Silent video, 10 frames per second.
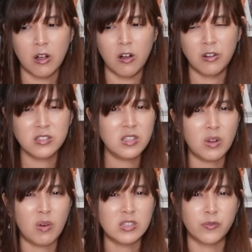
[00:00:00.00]
honestly, when
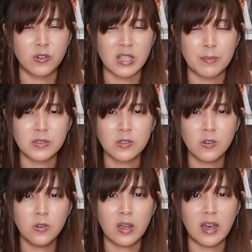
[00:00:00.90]
I watched the first
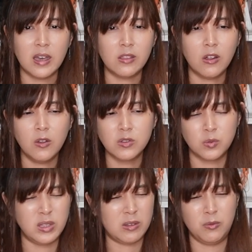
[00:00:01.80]
episode, I thought it
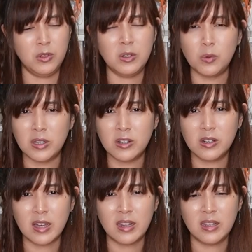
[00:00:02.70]
was like really
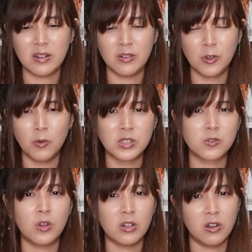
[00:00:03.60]
weird. I didn't know what's
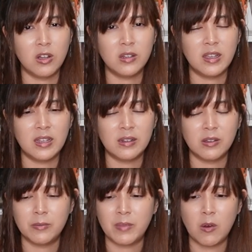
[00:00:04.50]
going on and
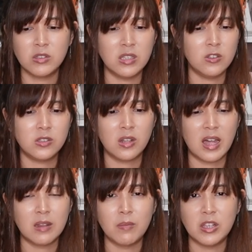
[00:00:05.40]
I wasn't used to the
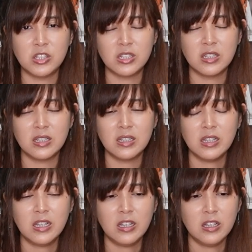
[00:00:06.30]
animation.
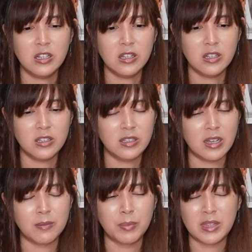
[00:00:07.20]

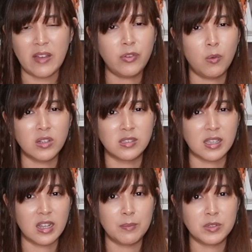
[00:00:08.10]
Yeah, but after I watched the
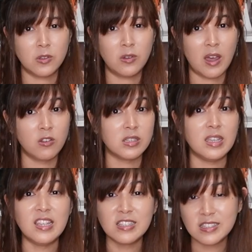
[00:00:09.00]
second episode, I was
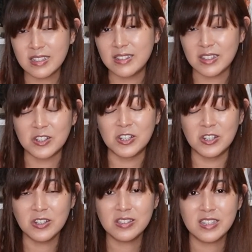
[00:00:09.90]
instantly
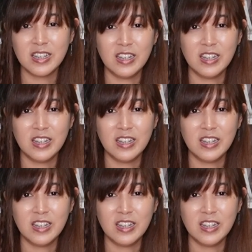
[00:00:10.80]
hooked.